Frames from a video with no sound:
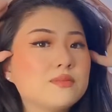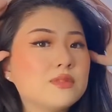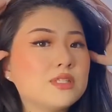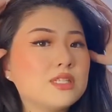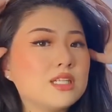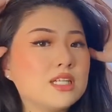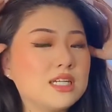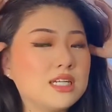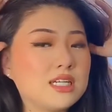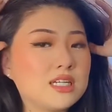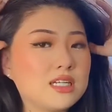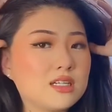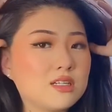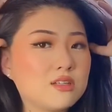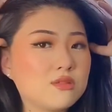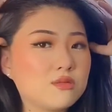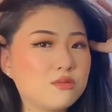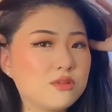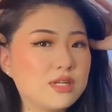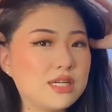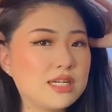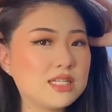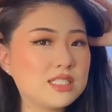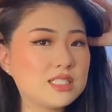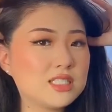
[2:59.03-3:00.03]
like
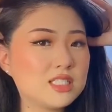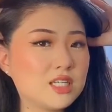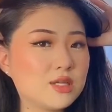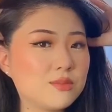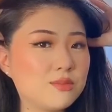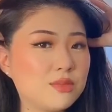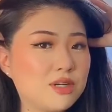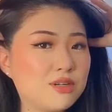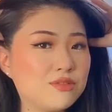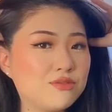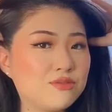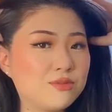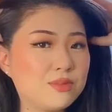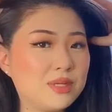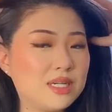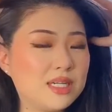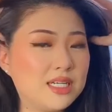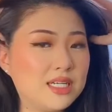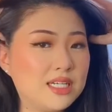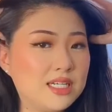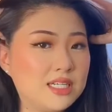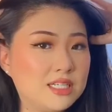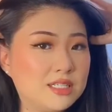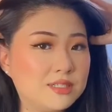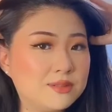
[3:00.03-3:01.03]
right above my
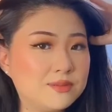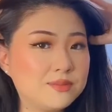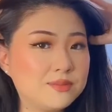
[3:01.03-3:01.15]
ear,